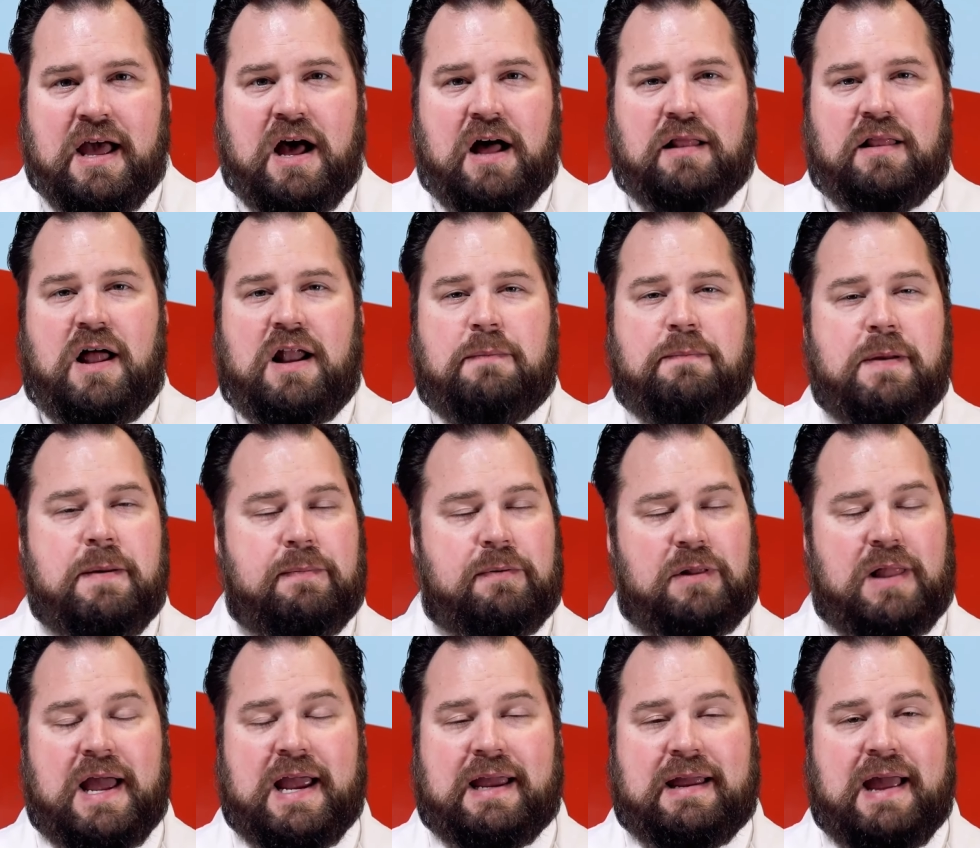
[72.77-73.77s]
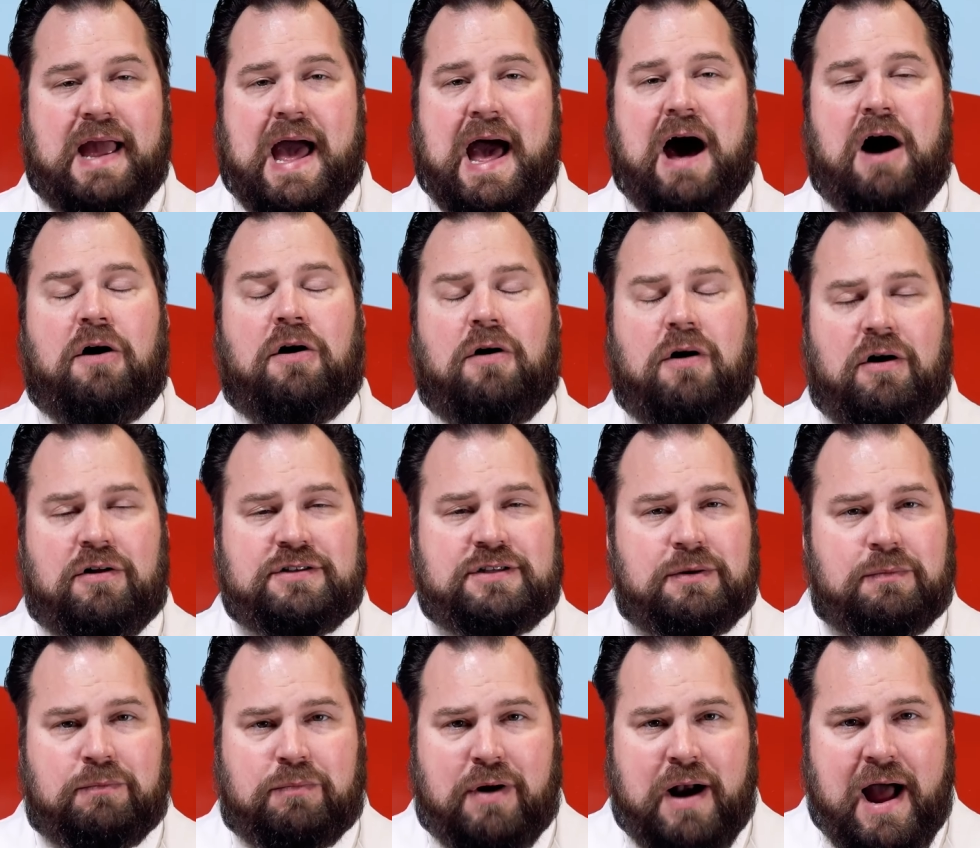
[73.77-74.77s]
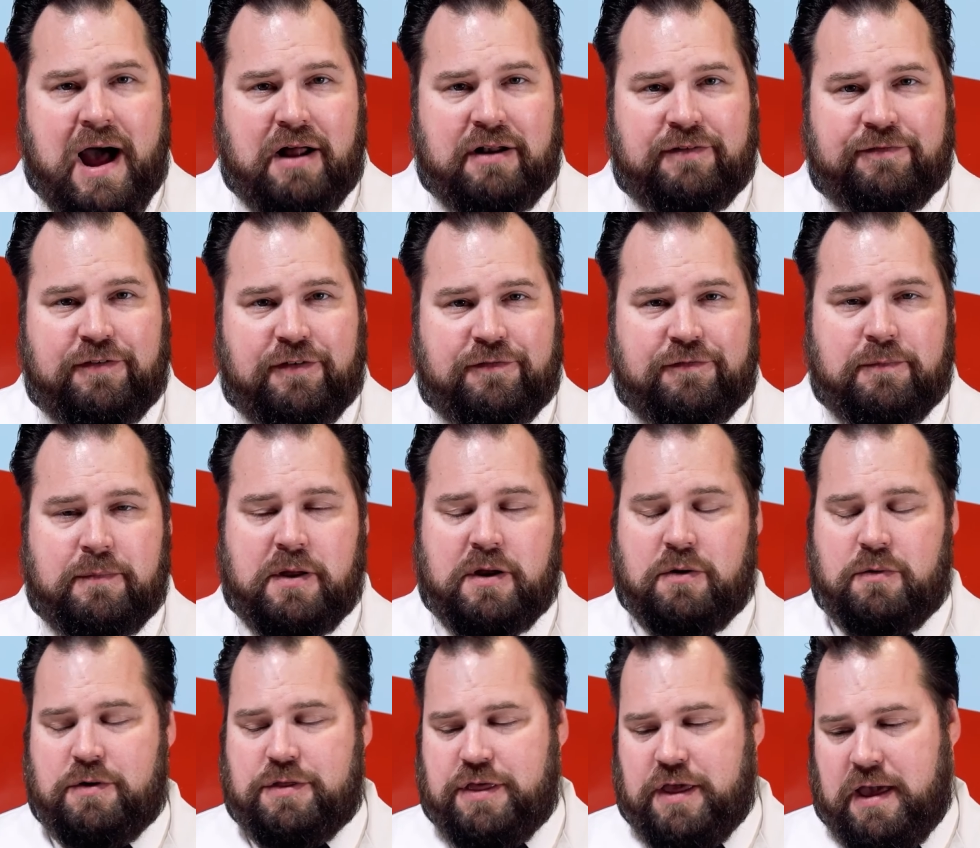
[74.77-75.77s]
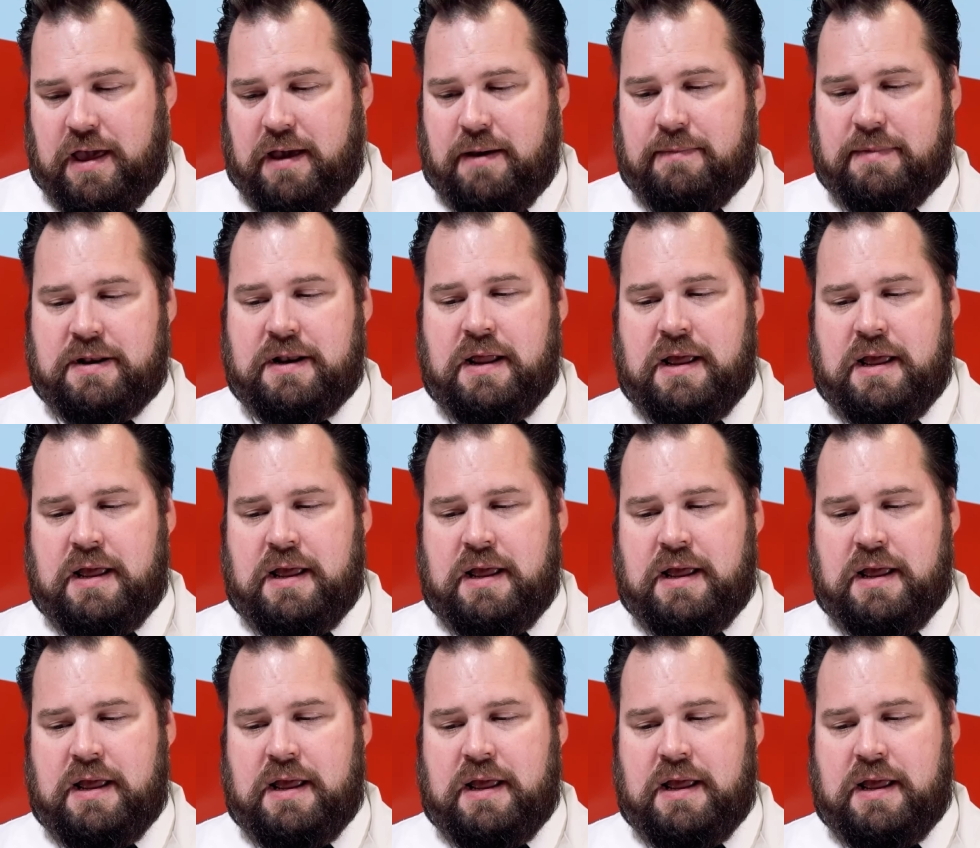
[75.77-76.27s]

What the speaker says: A lot of people like Alton Brown, if you're familiar with him,